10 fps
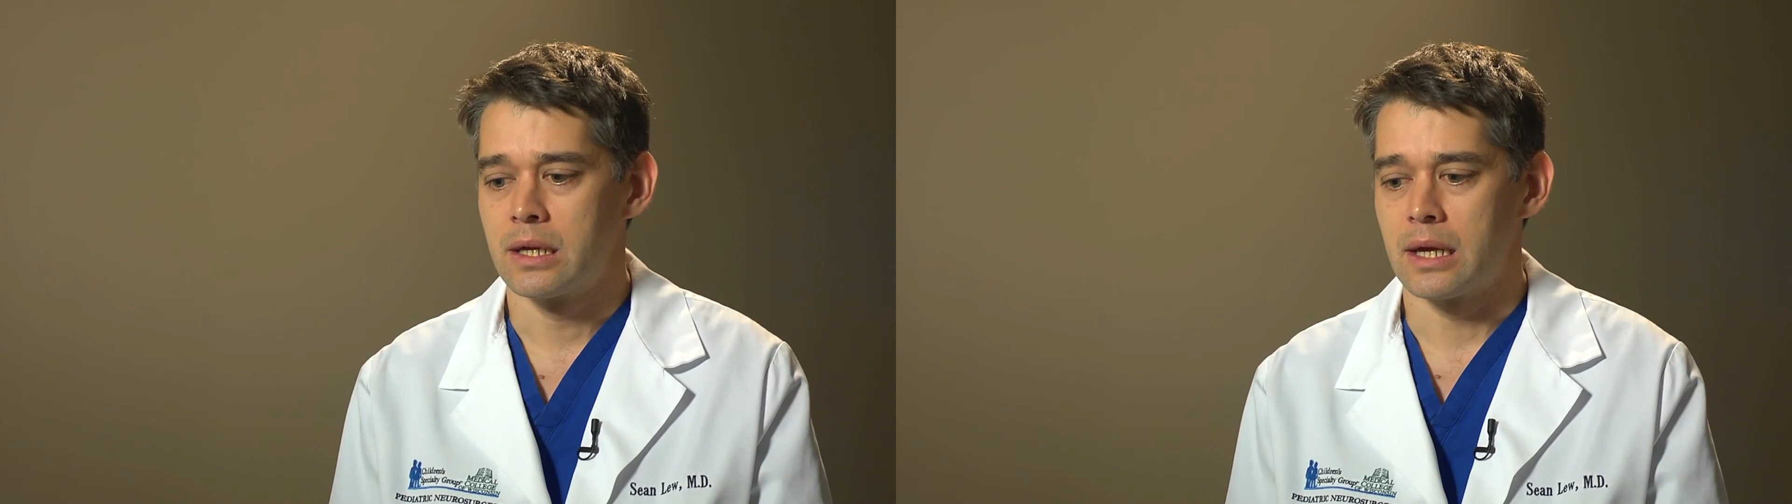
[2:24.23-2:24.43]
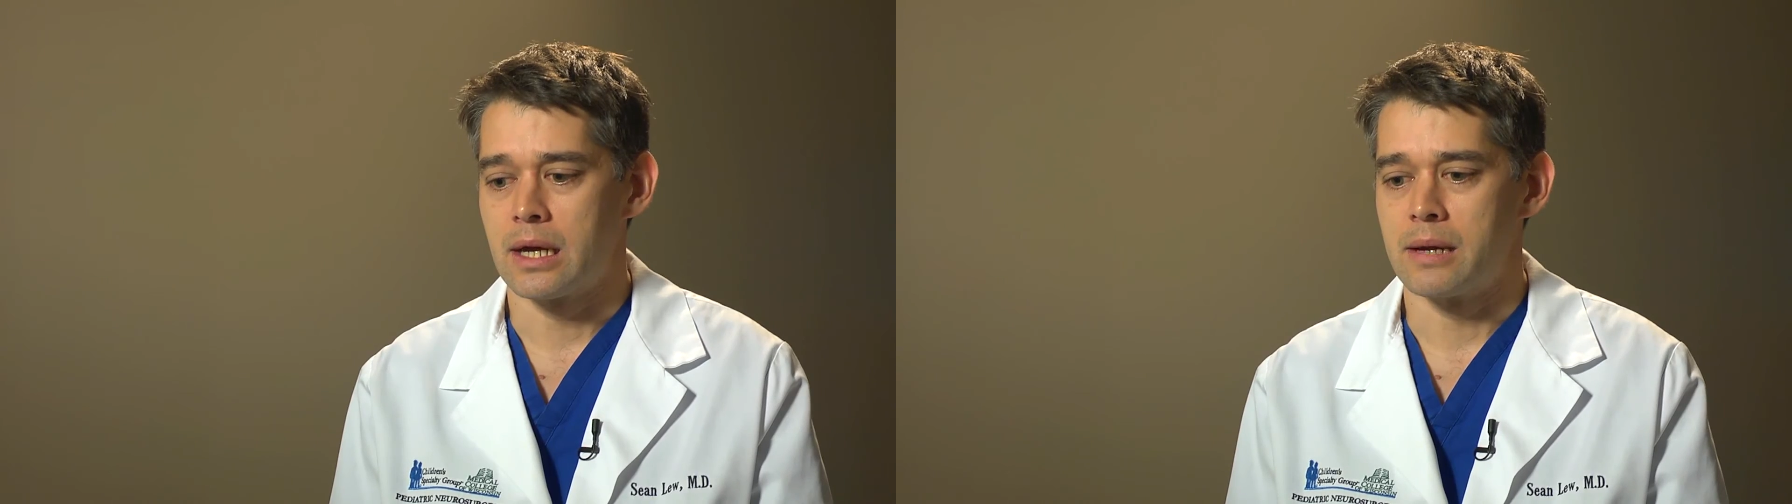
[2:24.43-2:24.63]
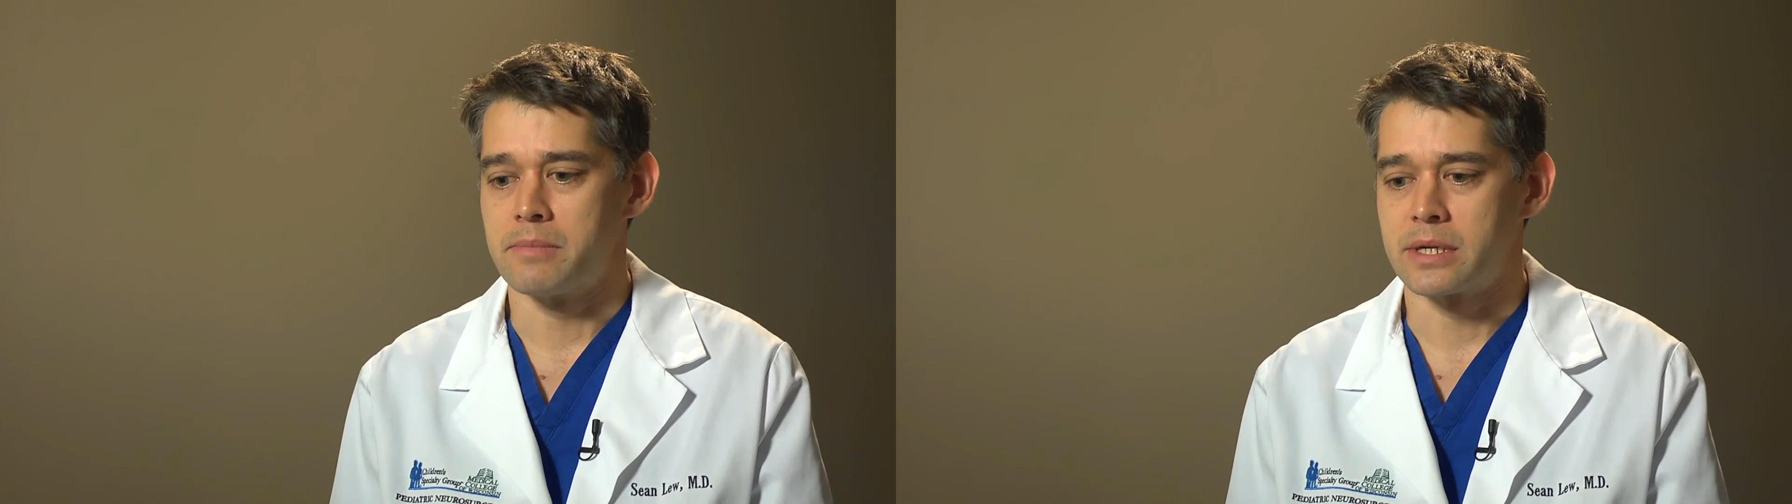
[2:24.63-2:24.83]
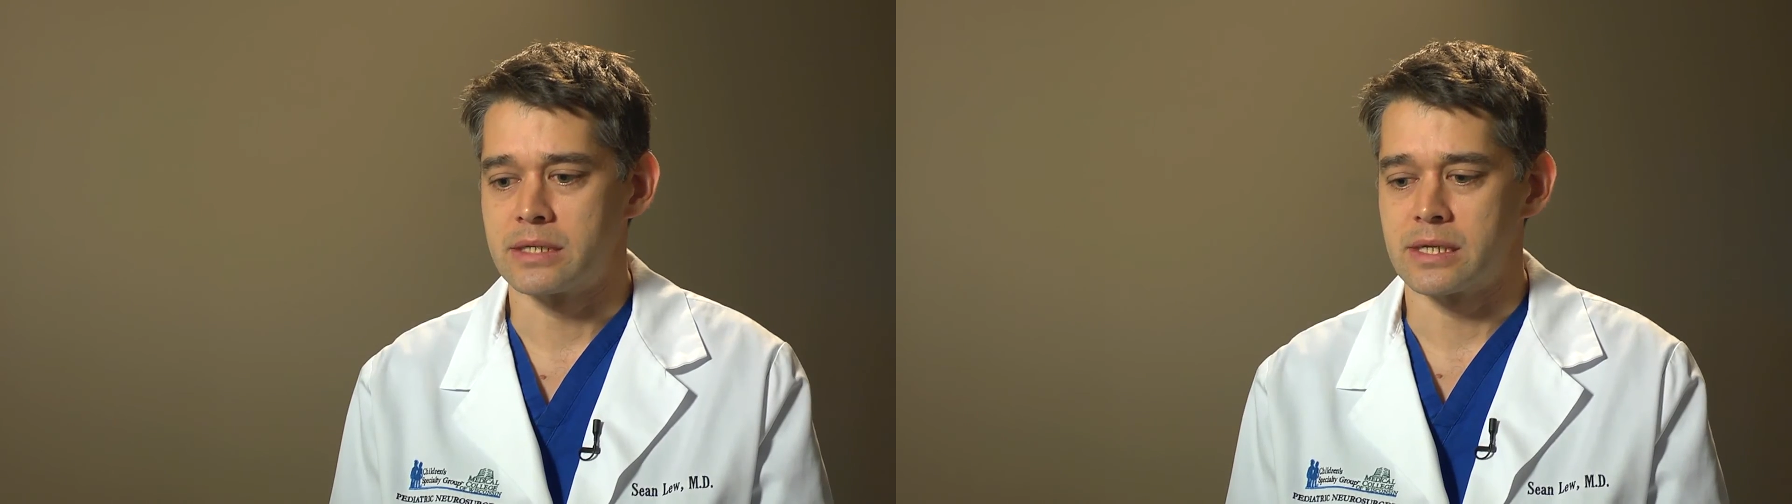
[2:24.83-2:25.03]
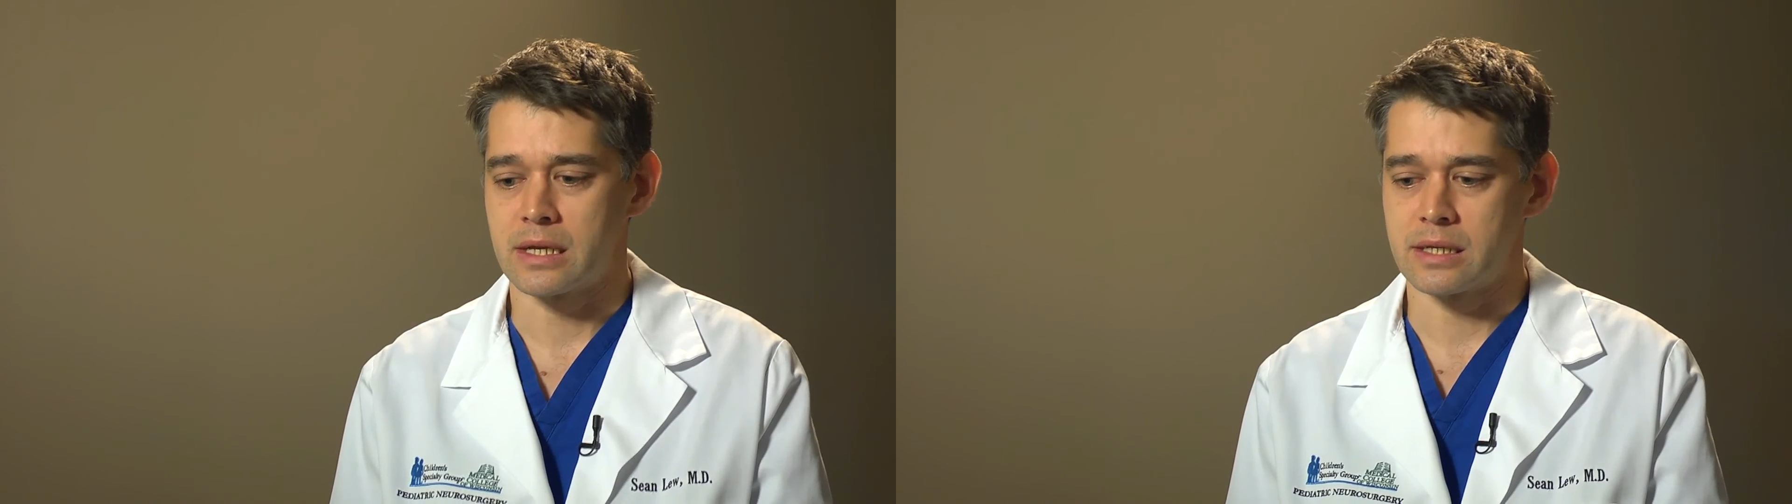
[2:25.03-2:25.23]
um,
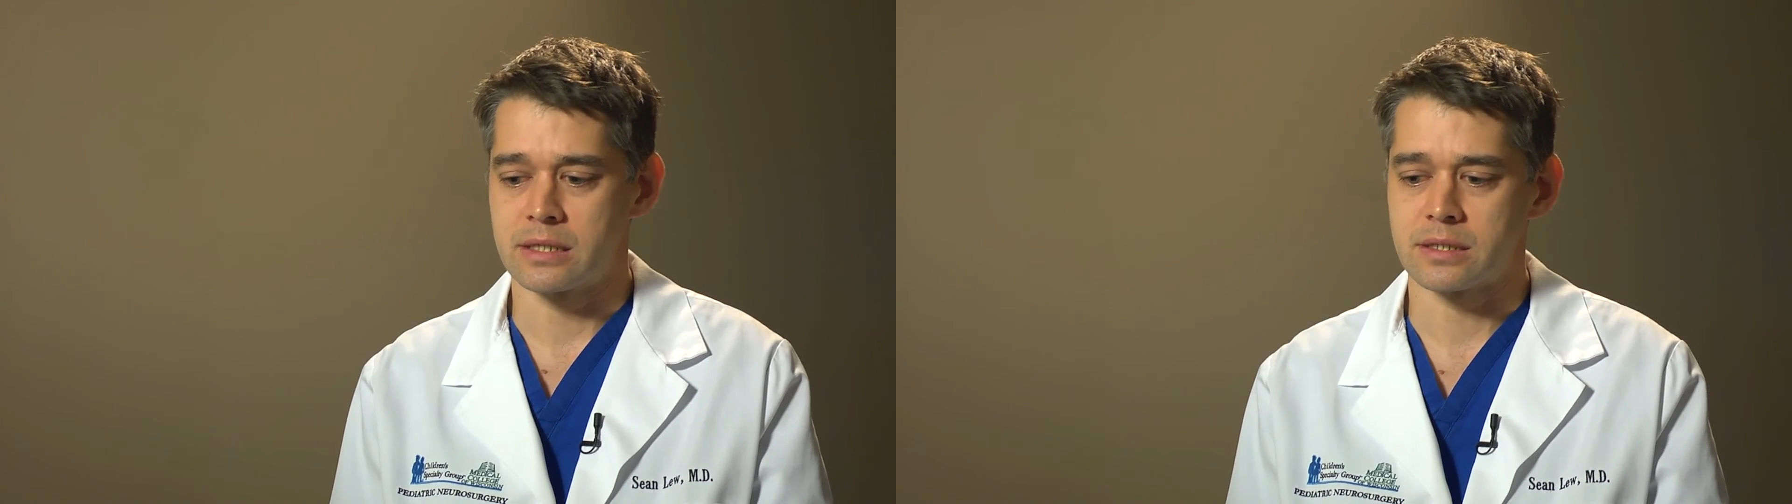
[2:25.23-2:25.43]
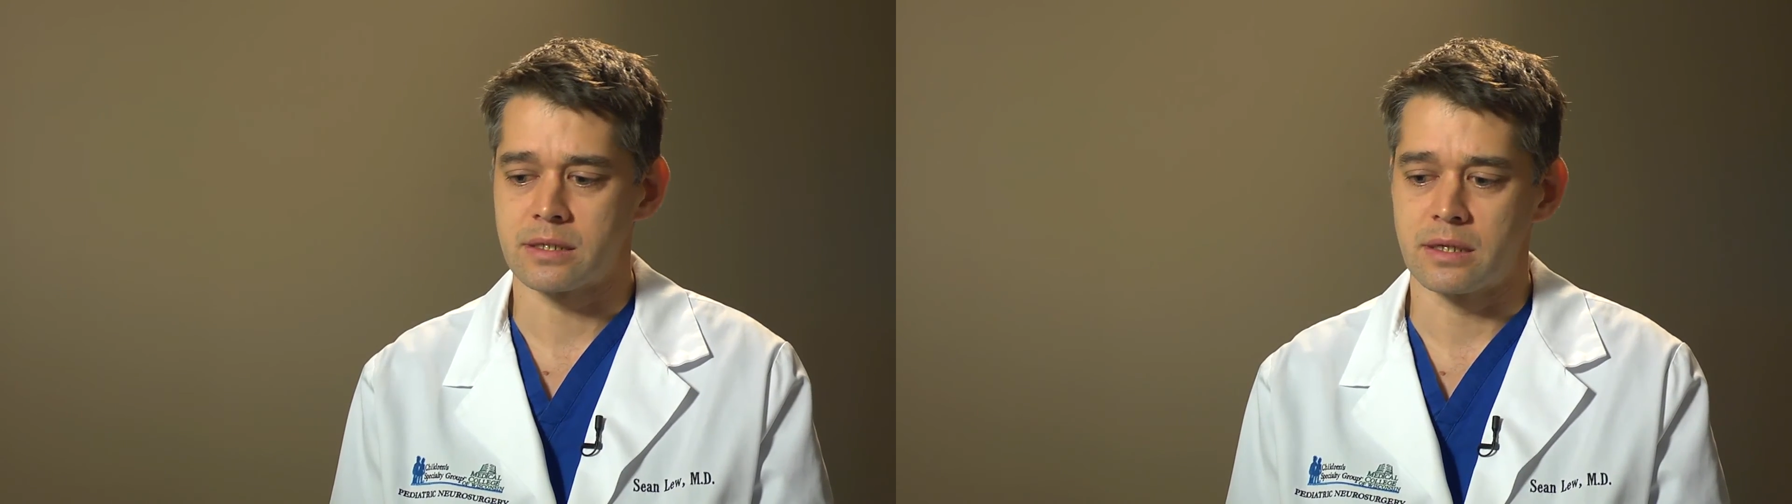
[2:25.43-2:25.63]
because it's,